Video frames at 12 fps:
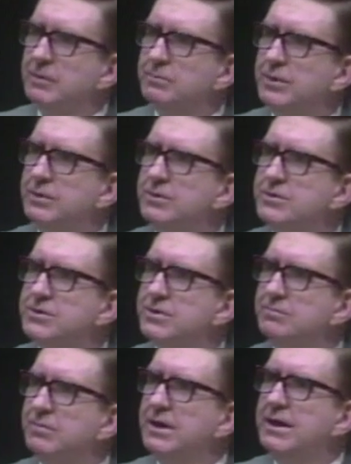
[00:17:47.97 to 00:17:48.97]
bruised
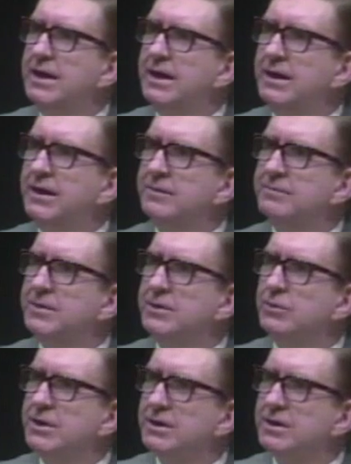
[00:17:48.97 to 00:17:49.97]
and bleeding and
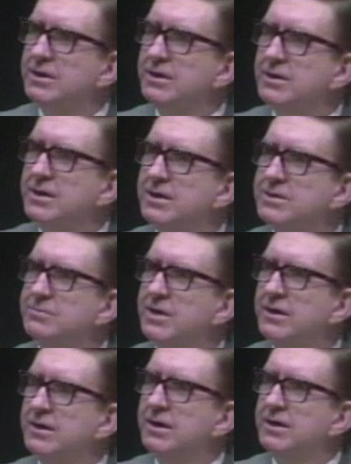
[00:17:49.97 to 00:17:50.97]
bewildered, his
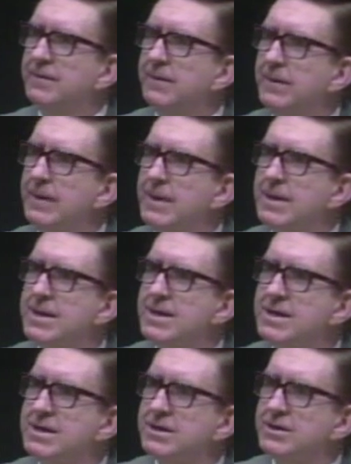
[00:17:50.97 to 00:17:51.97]
mother
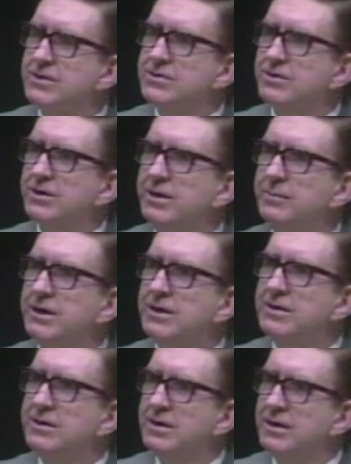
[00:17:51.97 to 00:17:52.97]
took him
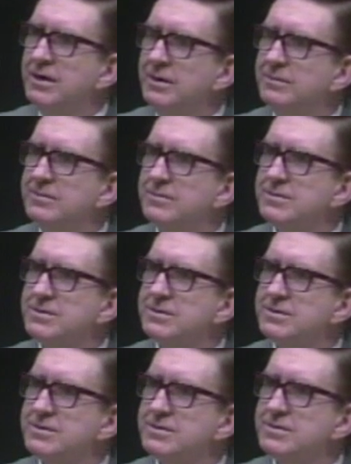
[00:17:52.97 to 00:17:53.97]
in her
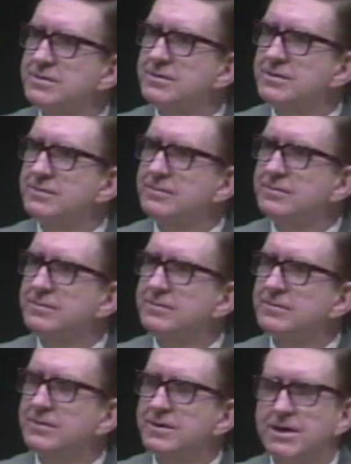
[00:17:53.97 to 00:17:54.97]
arms,
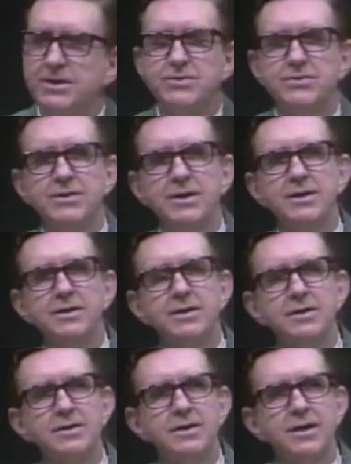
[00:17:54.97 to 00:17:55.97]
kissed and
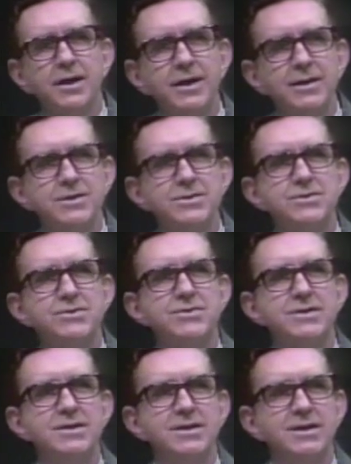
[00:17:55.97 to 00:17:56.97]

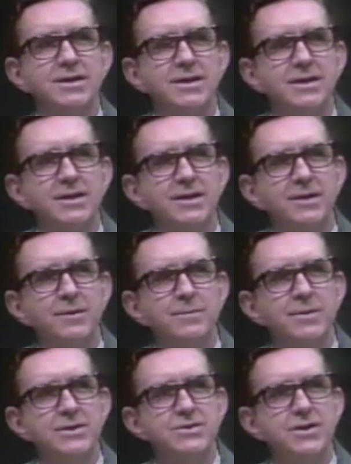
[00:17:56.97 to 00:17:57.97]
cleansed
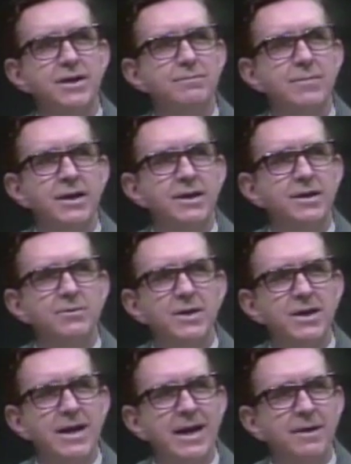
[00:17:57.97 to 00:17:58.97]
him, and said, Mikey,
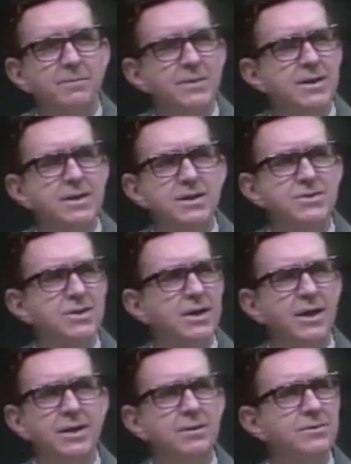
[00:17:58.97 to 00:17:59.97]
what happened? He
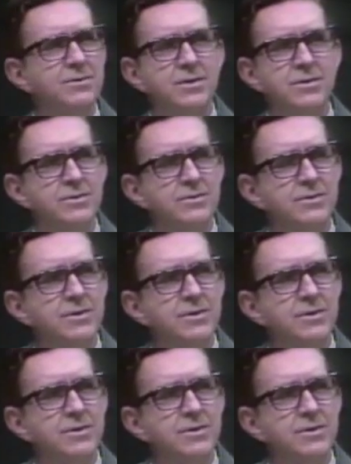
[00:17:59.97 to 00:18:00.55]
said, I don't know.